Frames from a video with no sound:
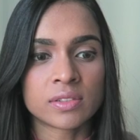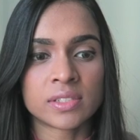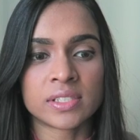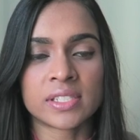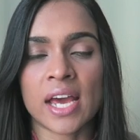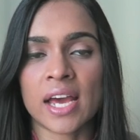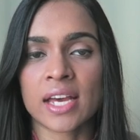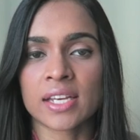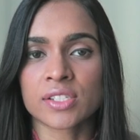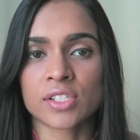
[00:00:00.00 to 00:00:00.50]

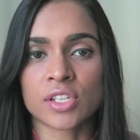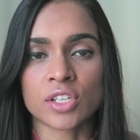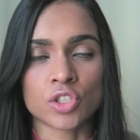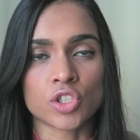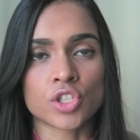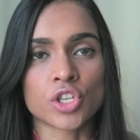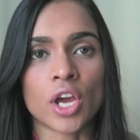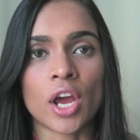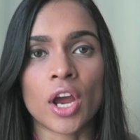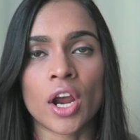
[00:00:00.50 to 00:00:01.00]
desk
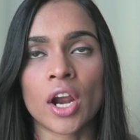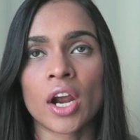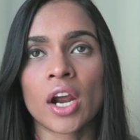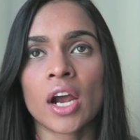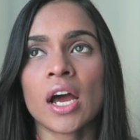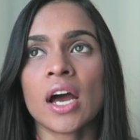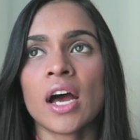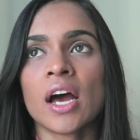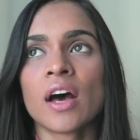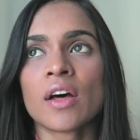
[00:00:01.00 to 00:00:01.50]
and chair.
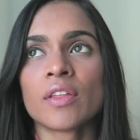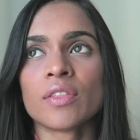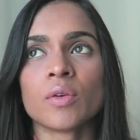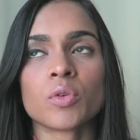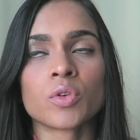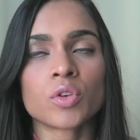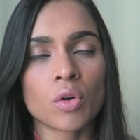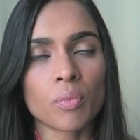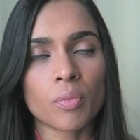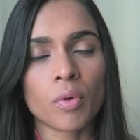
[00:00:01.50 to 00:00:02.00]
There
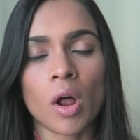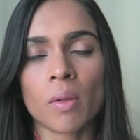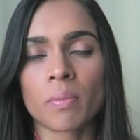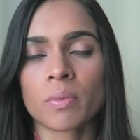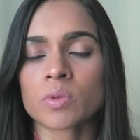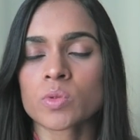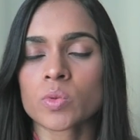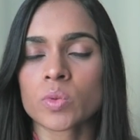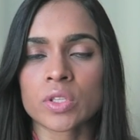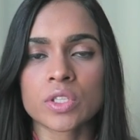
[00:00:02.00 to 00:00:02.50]
were no
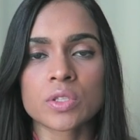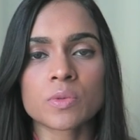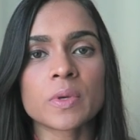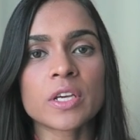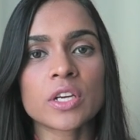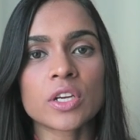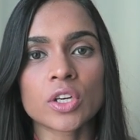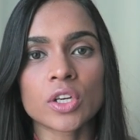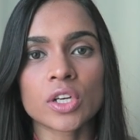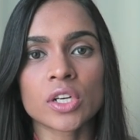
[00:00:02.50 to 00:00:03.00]
problems with the
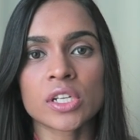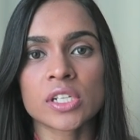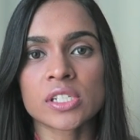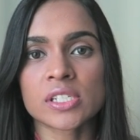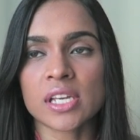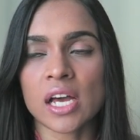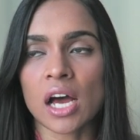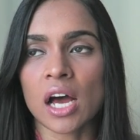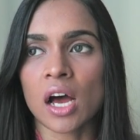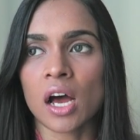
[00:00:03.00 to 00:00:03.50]

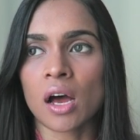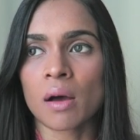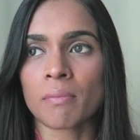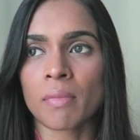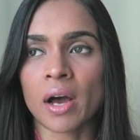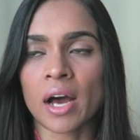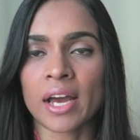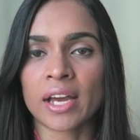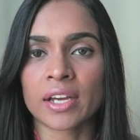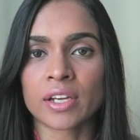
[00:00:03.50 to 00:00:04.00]
speakers.
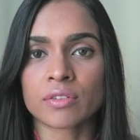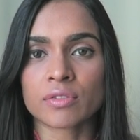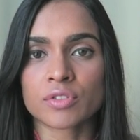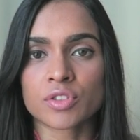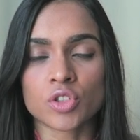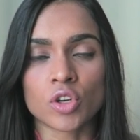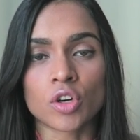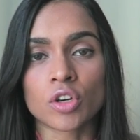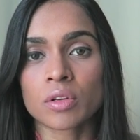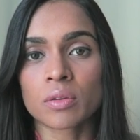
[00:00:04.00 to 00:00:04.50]
I
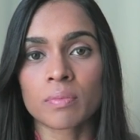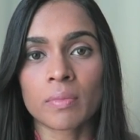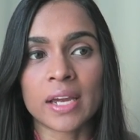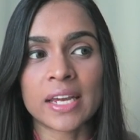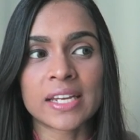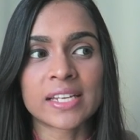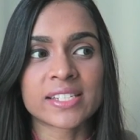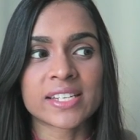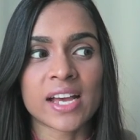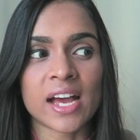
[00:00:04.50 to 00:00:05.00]
started my
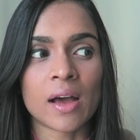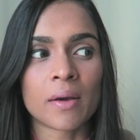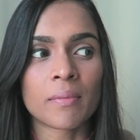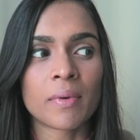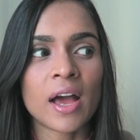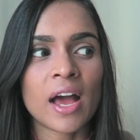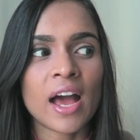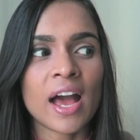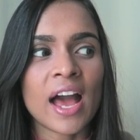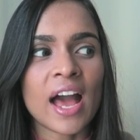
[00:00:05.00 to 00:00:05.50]
exam,
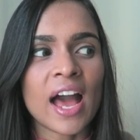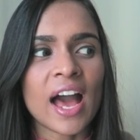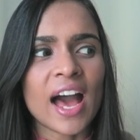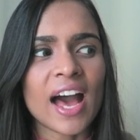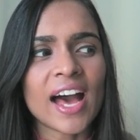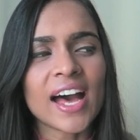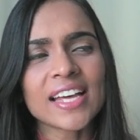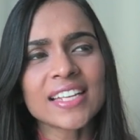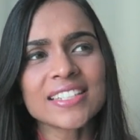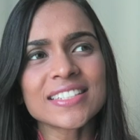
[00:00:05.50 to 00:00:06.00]

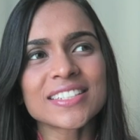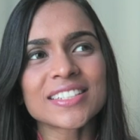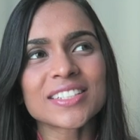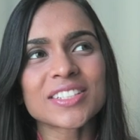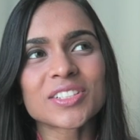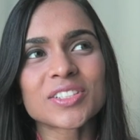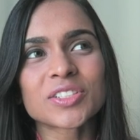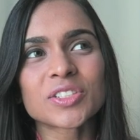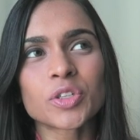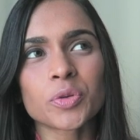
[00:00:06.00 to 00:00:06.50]
and
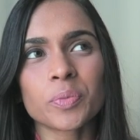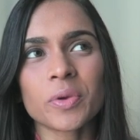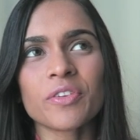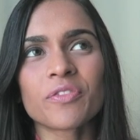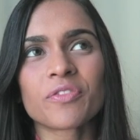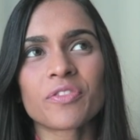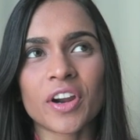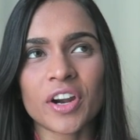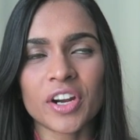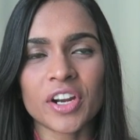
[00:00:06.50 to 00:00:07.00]
to be
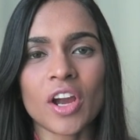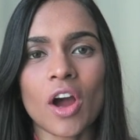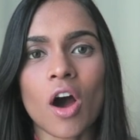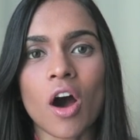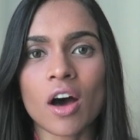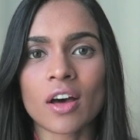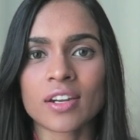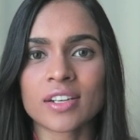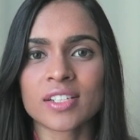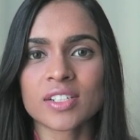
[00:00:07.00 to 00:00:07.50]
very
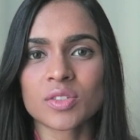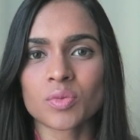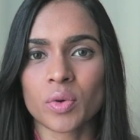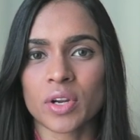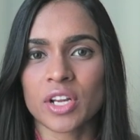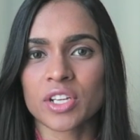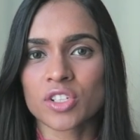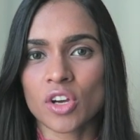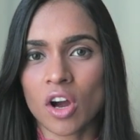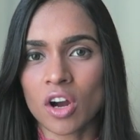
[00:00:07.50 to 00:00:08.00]
honest,
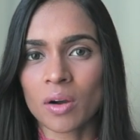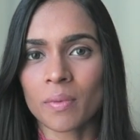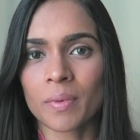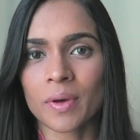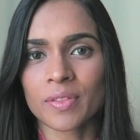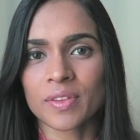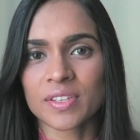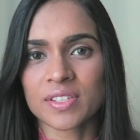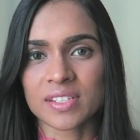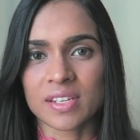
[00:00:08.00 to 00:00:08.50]
when I talk
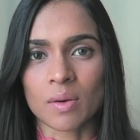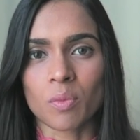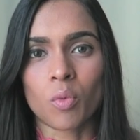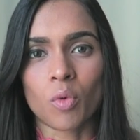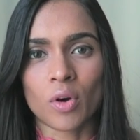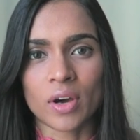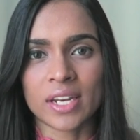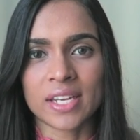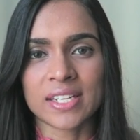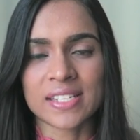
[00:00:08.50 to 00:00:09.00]
about the step
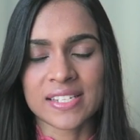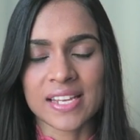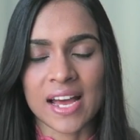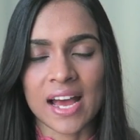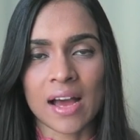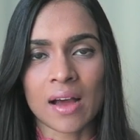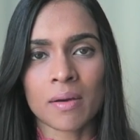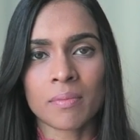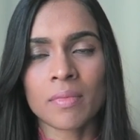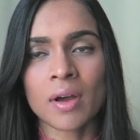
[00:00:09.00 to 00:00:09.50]
1
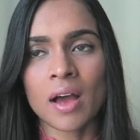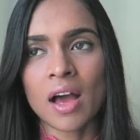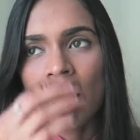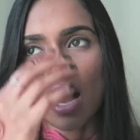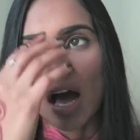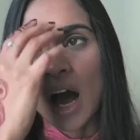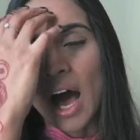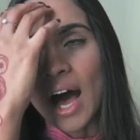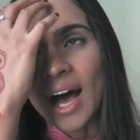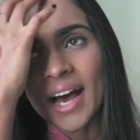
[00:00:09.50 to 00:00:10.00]
exam,
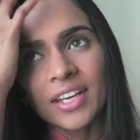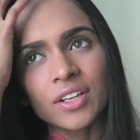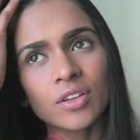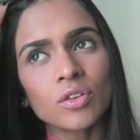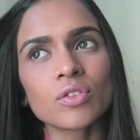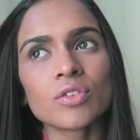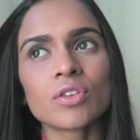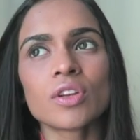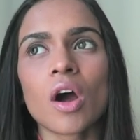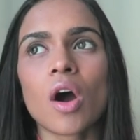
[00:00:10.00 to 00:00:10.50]
I
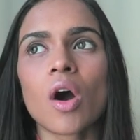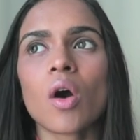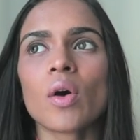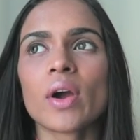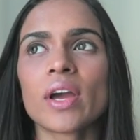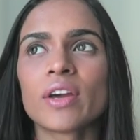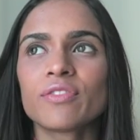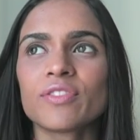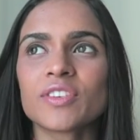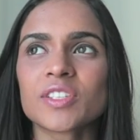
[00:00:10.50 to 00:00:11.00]
don't know
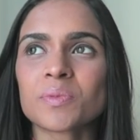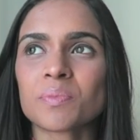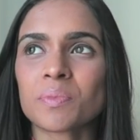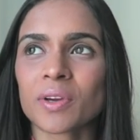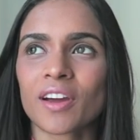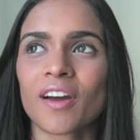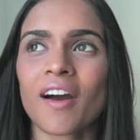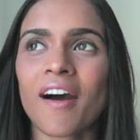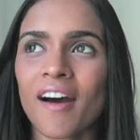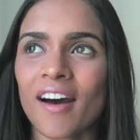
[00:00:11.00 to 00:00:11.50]
if it's
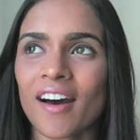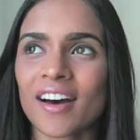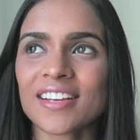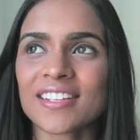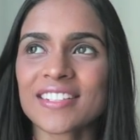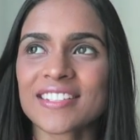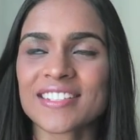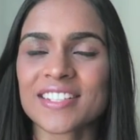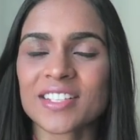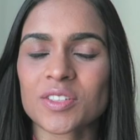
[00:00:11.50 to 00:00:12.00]

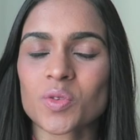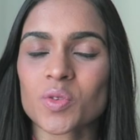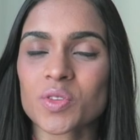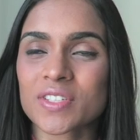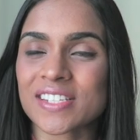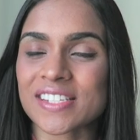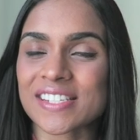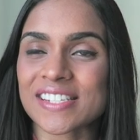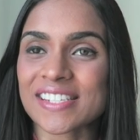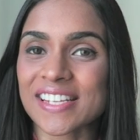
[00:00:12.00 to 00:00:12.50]
because this
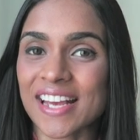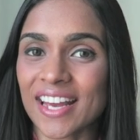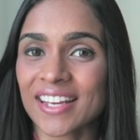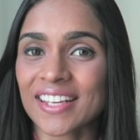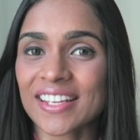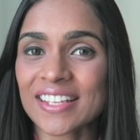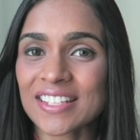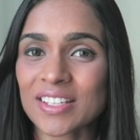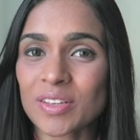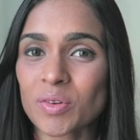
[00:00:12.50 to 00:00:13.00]
was the
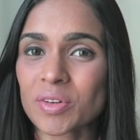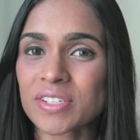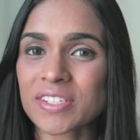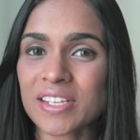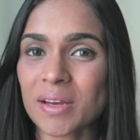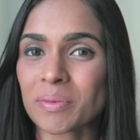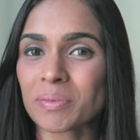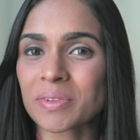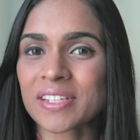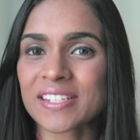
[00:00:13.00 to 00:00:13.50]
second
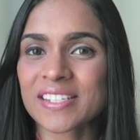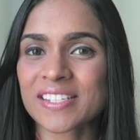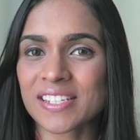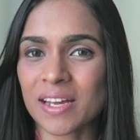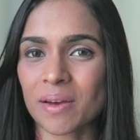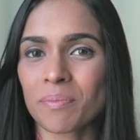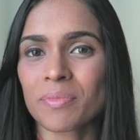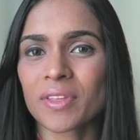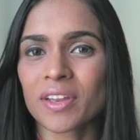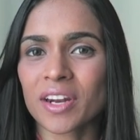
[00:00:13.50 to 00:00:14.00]
USMLE
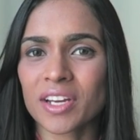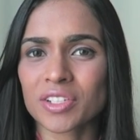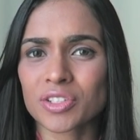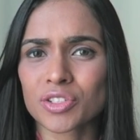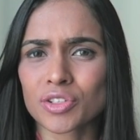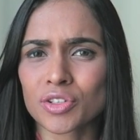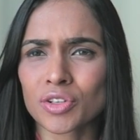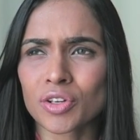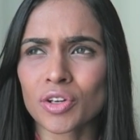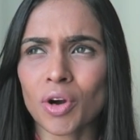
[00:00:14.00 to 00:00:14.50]
step that I
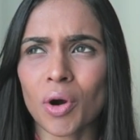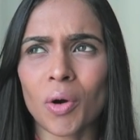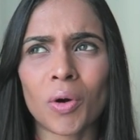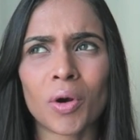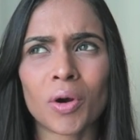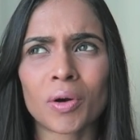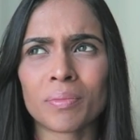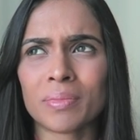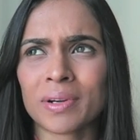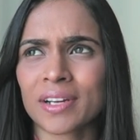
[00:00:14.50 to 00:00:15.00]
took,
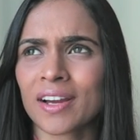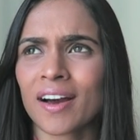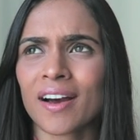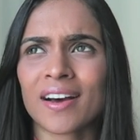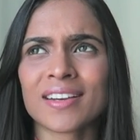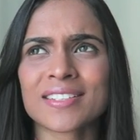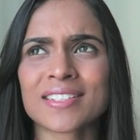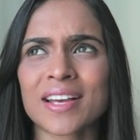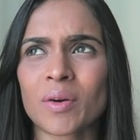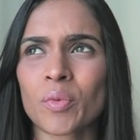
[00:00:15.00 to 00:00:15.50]
or
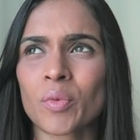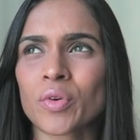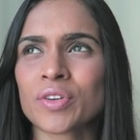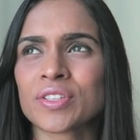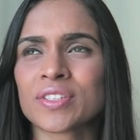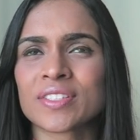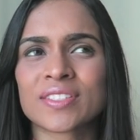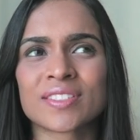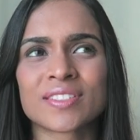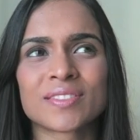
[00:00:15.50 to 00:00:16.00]
because I
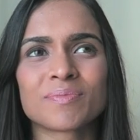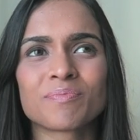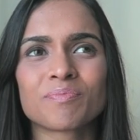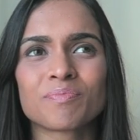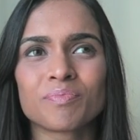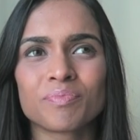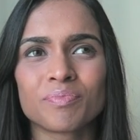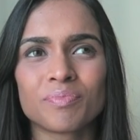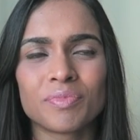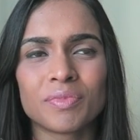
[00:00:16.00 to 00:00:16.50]
was
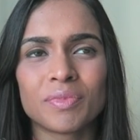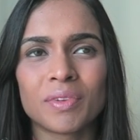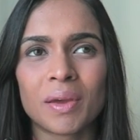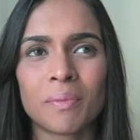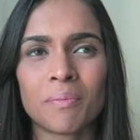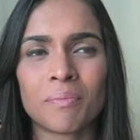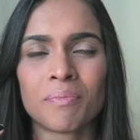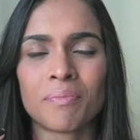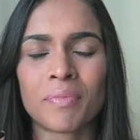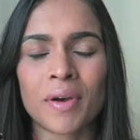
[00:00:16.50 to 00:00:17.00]

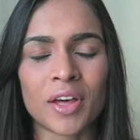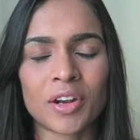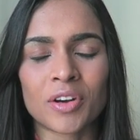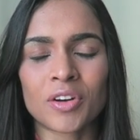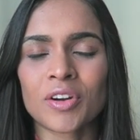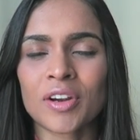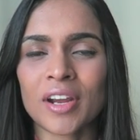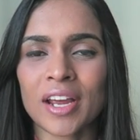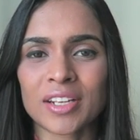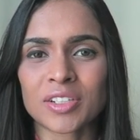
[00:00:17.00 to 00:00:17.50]

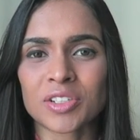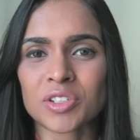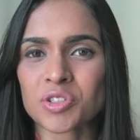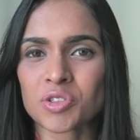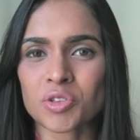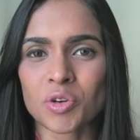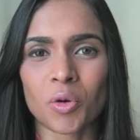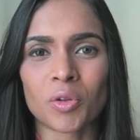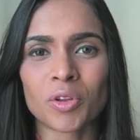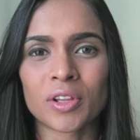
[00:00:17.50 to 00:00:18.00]
better at
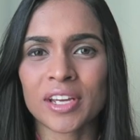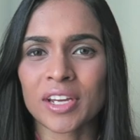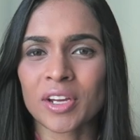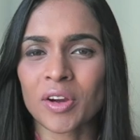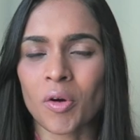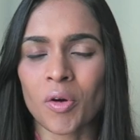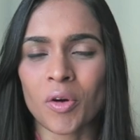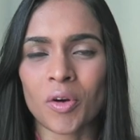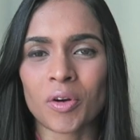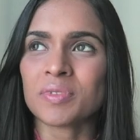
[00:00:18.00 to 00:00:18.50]

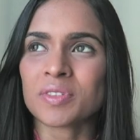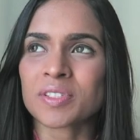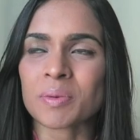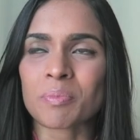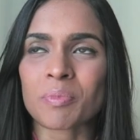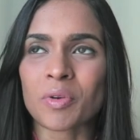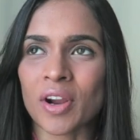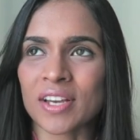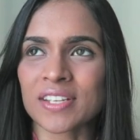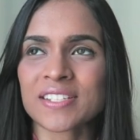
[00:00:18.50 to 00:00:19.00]
controlling or
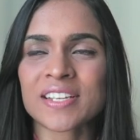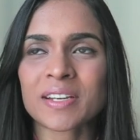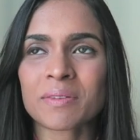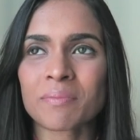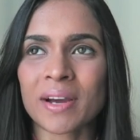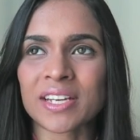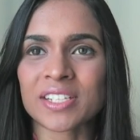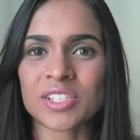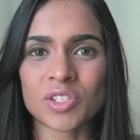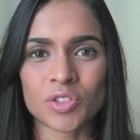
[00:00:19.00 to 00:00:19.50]
suppressing
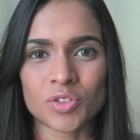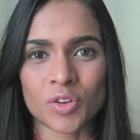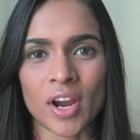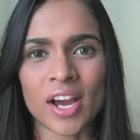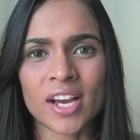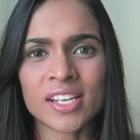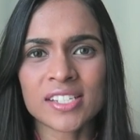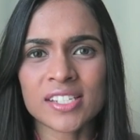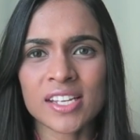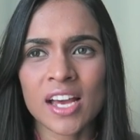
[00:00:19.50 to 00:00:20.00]
my
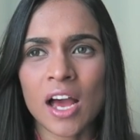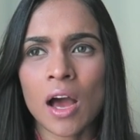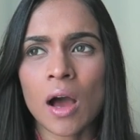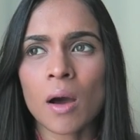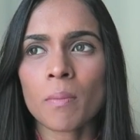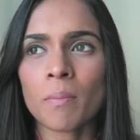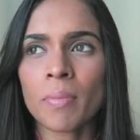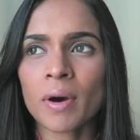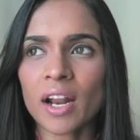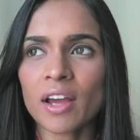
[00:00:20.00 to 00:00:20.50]
stress,
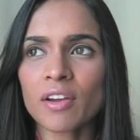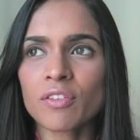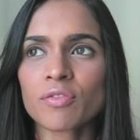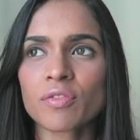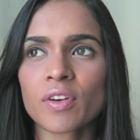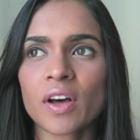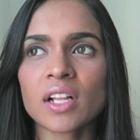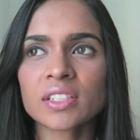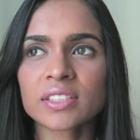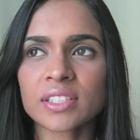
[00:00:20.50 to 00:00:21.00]
but I
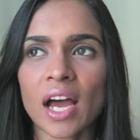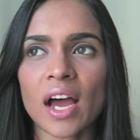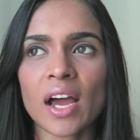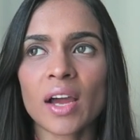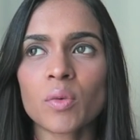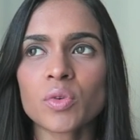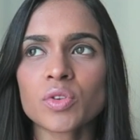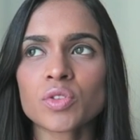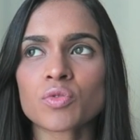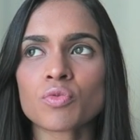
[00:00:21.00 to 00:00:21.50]
felt
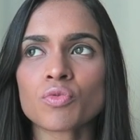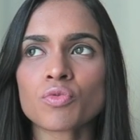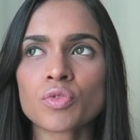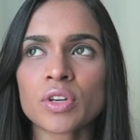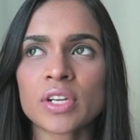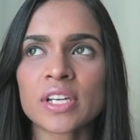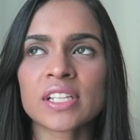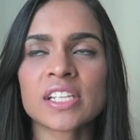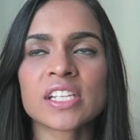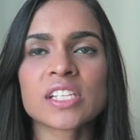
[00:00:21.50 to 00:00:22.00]
I was
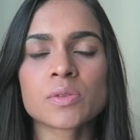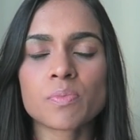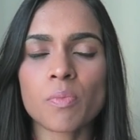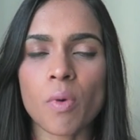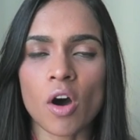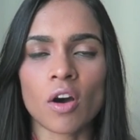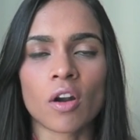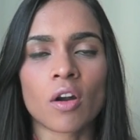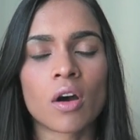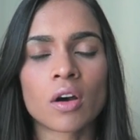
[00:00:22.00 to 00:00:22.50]
really
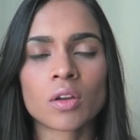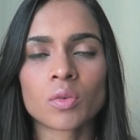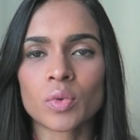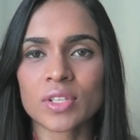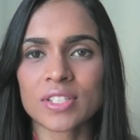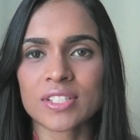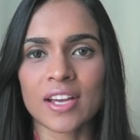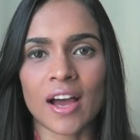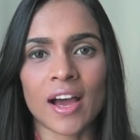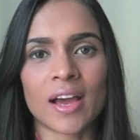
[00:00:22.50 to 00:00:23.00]
spot on
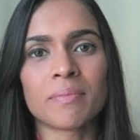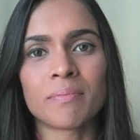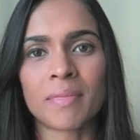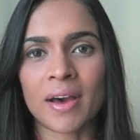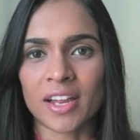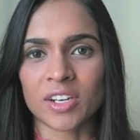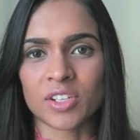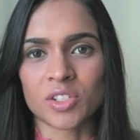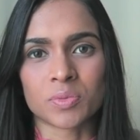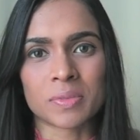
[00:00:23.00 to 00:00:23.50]
with time
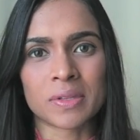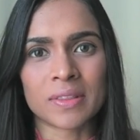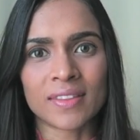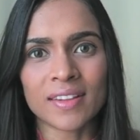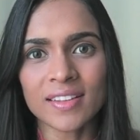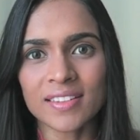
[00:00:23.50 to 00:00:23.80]
management